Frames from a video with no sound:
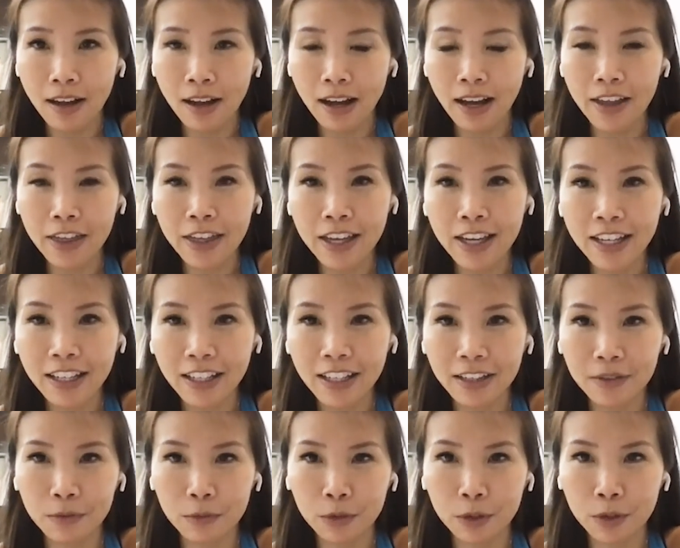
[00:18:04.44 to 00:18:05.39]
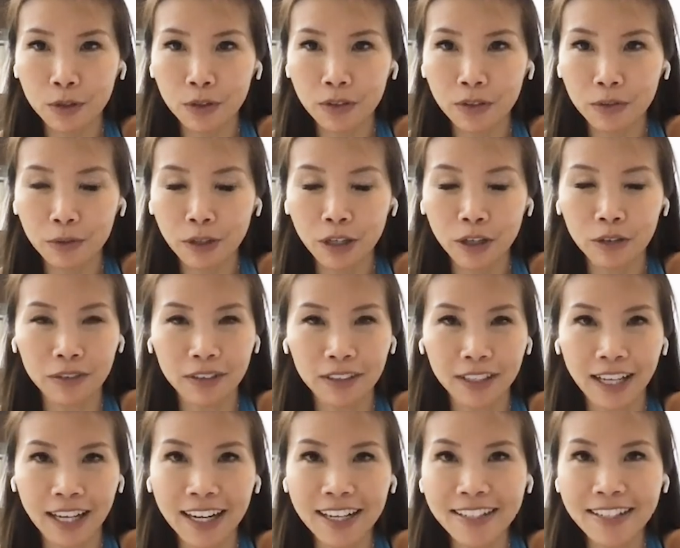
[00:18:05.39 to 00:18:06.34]
I think it will. Well,
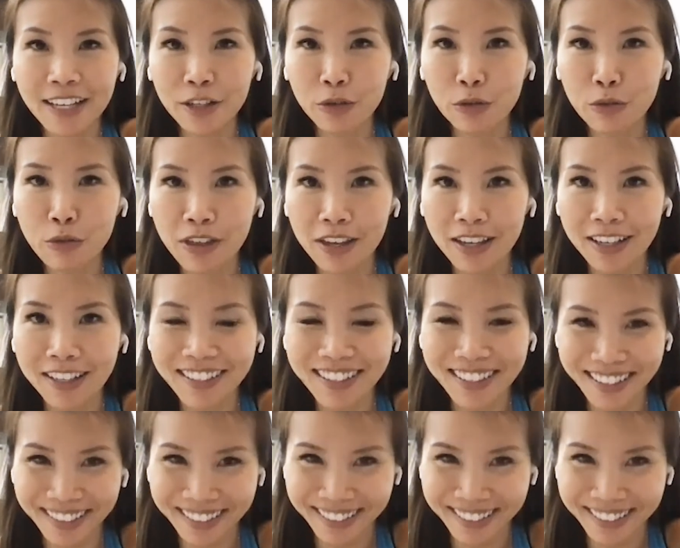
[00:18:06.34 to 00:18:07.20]
can I say 2 things?